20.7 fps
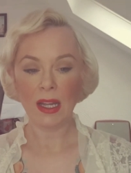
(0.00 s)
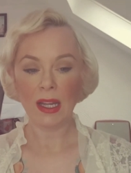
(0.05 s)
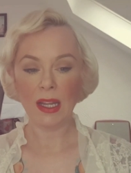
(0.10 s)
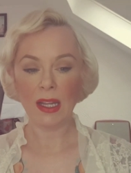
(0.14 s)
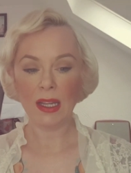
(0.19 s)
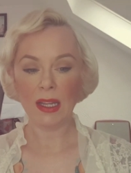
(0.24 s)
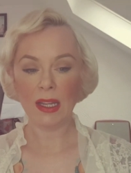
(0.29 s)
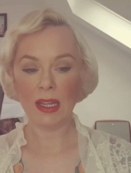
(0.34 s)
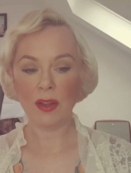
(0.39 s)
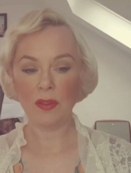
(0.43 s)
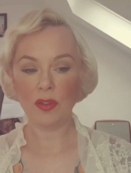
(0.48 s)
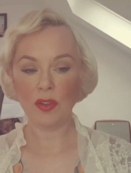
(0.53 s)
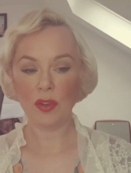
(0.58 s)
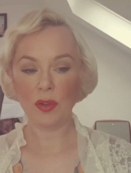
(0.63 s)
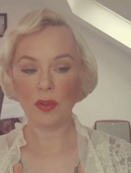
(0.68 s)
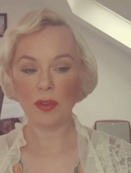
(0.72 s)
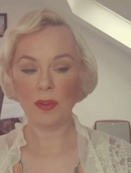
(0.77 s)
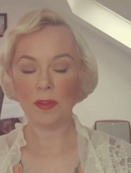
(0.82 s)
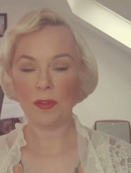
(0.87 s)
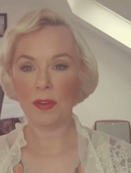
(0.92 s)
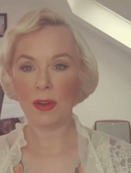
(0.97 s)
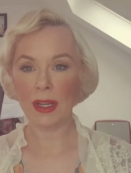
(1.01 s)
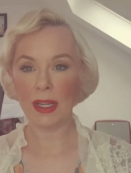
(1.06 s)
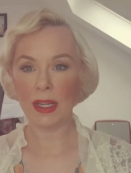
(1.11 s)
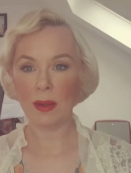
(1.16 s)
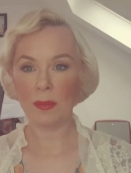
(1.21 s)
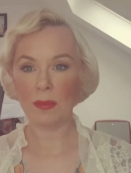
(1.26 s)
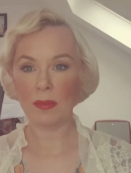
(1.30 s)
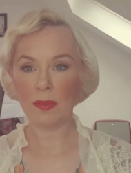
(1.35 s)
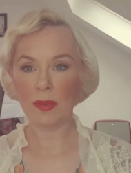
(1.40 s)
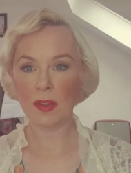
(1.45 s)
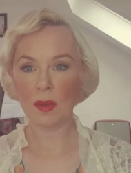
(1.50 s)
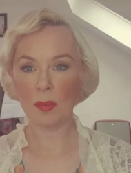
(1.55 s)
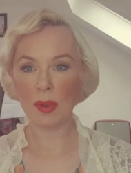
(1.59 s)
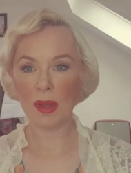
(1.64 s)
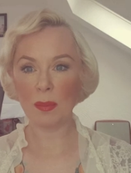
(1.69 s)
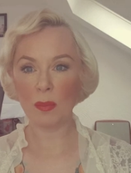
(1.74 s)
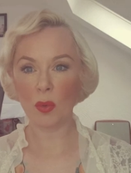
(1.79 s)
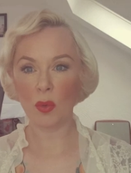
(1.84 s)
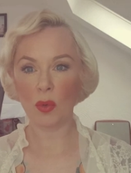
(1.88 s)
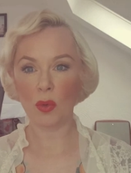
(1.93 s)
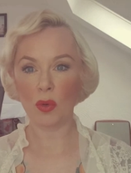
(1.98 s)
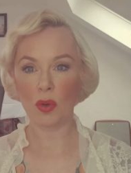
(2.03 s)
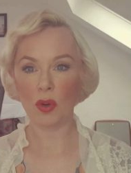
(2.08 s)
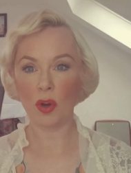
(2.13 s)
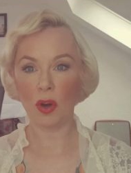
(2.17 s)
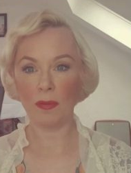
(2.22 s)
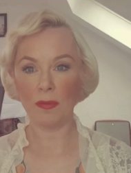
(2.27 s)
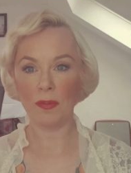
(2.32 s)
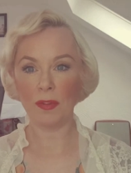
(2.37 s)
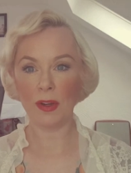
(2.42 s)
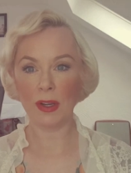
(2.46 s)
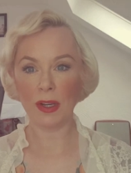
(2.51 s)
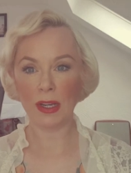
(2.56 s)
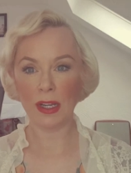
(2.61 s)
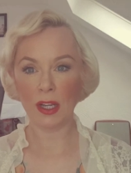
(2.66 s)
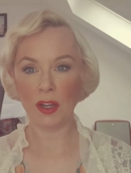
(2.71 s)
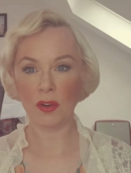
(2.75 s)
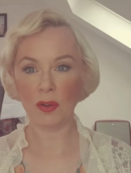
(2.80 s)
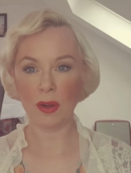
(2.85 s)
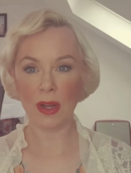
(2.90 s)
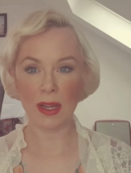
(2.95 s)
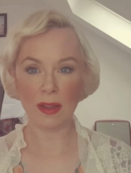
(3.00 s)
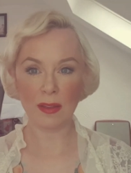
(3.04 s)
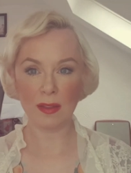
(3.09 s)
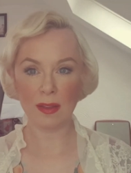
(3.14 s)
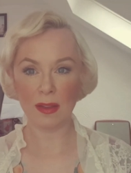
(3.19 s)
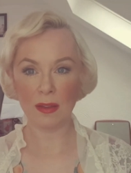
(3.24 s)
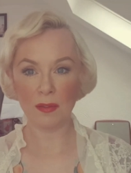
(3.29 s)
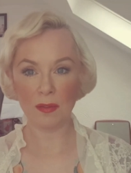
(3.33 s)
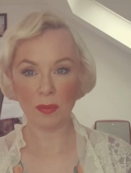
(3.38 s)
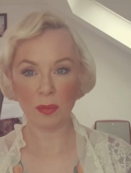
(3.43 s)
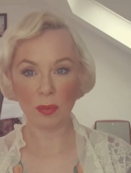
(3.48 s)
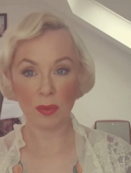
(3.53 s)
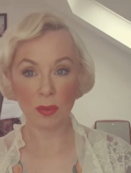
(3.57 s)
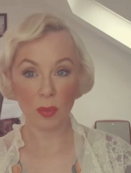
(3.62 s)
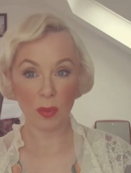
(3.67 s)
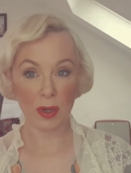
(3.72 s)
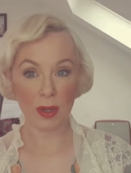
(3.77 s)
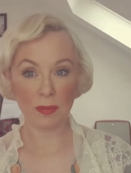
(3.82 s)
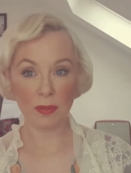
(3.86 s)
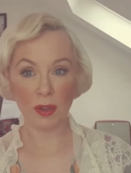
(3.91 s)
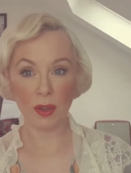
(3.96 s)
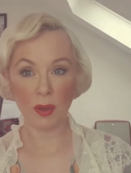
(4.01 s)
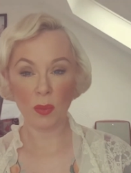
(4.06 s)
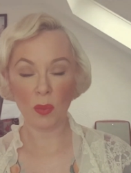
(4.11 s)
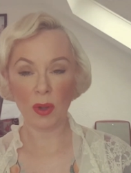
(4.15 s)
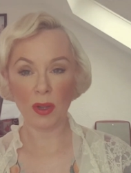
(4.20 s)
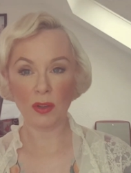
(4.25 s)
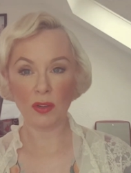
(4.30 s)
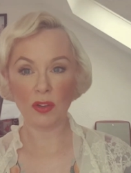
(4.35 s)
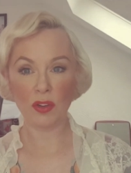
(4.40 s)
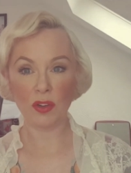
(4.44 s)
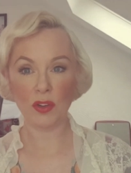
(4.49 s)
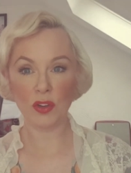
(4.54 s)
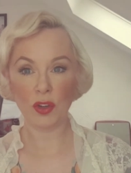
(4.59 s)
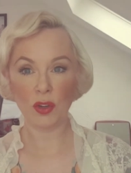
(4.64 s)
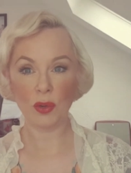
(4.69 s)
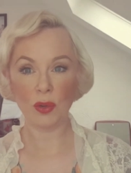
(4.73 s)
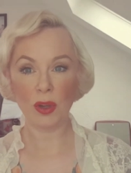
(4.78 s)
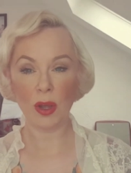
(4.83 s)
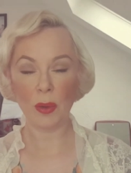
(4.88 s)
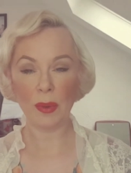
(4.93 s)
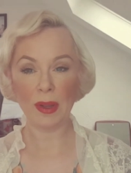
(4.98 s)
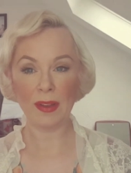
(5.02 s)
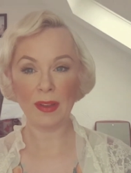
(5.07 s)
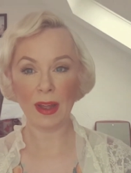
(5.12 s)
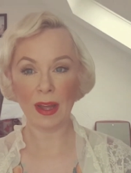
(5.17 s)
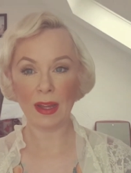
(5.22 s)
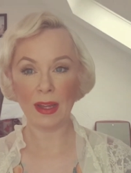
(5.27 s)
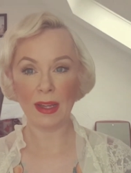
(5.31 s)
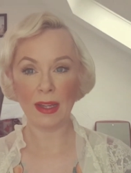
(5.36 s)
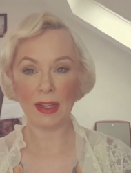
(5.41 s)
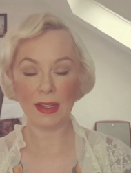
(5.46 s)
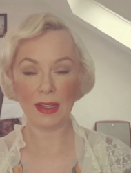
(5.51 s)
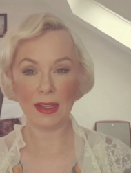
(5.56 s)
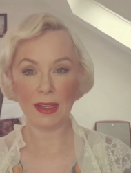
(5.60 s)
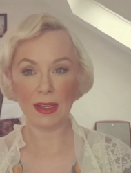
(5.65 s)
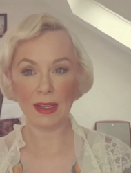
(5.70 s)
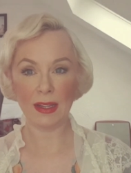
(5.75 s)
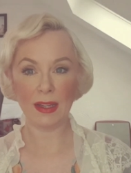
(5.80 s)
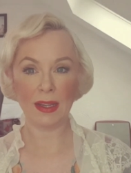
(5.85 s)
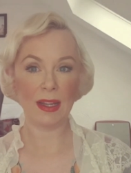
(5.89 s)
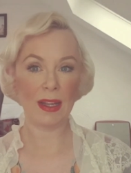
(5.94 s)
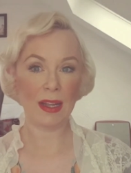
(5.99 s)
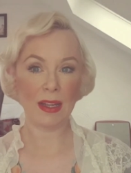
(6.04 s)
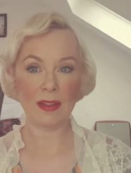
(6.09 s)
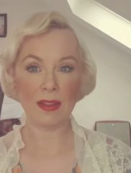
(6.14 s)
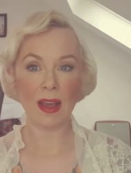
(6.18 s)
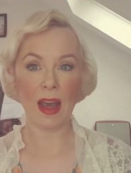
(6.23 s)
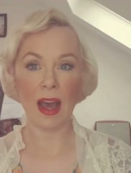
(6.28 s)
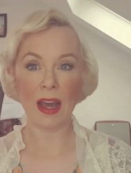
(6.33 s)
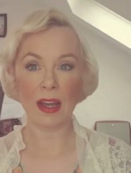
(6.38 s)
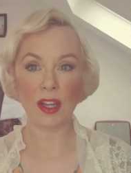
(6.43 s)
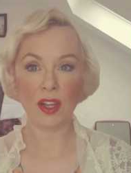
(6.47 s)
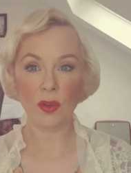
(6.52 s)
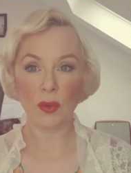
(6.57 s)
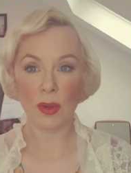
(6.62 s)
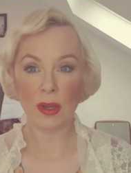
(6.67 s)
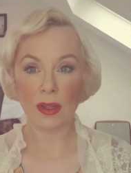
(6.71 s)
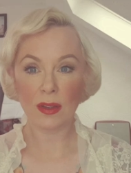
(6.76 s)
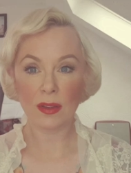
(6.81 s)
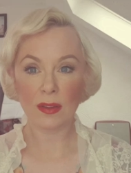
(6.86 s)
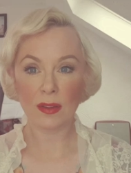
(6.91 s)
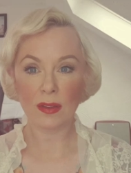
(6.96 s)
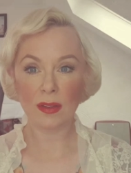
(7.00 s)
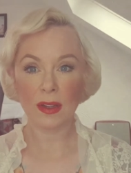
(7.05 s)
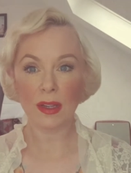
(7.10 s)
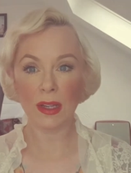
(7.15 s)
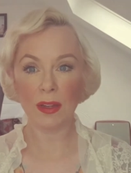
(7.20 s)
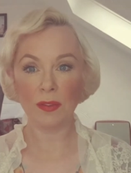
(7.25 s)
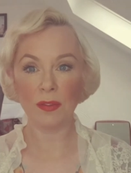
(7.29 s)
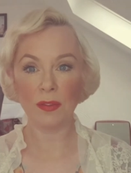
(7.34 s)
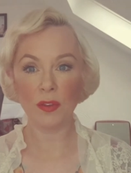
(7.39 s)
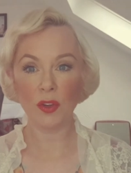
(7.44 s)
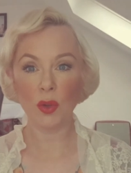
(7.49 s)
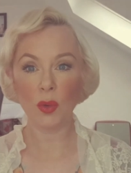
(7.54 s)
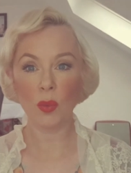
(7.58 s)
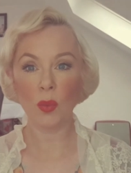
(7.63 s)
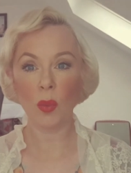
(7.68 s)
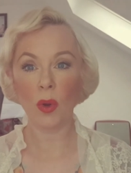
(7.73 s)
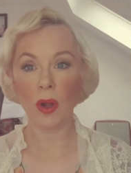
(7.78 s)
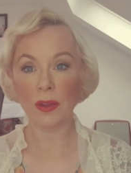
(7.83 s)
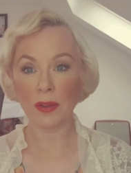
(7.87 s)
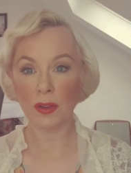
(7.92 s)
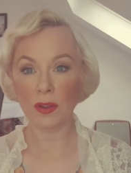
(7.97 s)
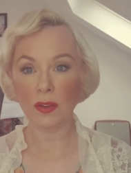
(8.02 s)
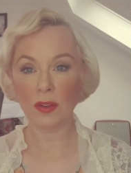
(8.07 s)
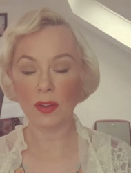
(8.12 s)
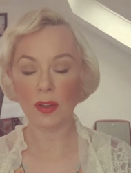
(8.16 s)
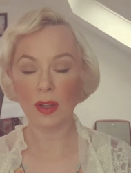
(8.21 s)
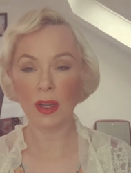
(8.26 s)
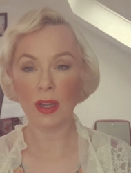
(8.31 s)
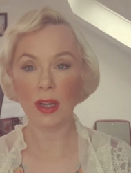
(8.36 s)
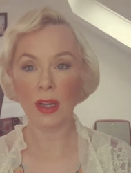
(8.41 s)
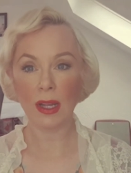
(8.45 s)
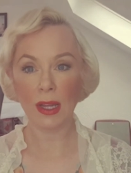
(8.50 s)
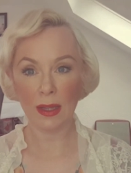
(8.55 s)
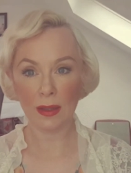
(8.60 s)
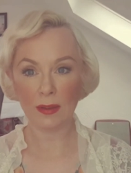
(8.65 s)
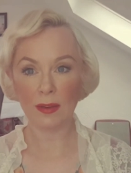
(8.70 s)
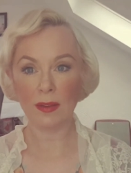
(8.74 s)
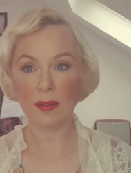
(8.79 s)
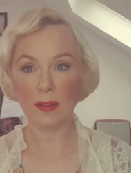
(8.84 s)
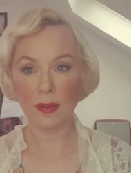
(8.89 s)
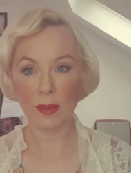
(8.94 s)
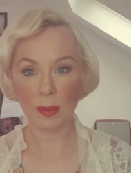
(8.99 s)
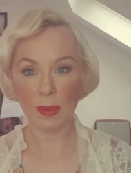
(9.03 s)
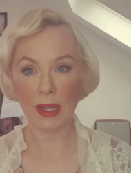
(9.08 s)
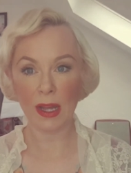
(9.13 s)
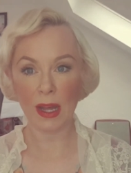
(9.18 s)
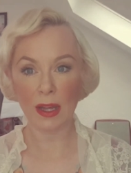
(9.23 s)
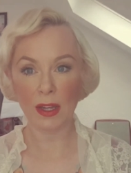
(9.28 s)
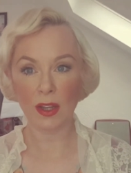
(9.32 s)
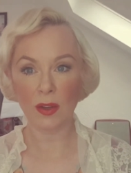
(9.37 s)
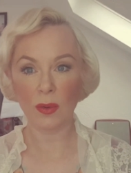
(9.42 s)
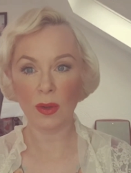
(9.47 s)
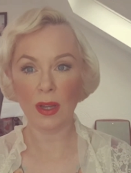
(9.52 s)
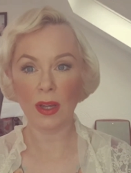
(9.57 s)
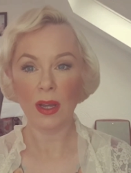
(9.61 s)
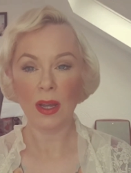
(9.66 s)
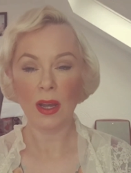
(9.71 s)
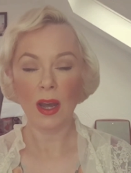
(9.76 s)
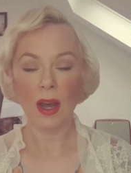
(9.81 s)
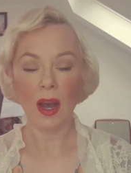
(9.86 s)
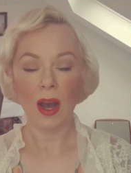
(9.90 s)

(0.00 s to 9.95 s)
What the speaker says: it gives you the freedom to be more confident and creative with whatever you want to do, knowing that it's accurate if you want it to be accurate.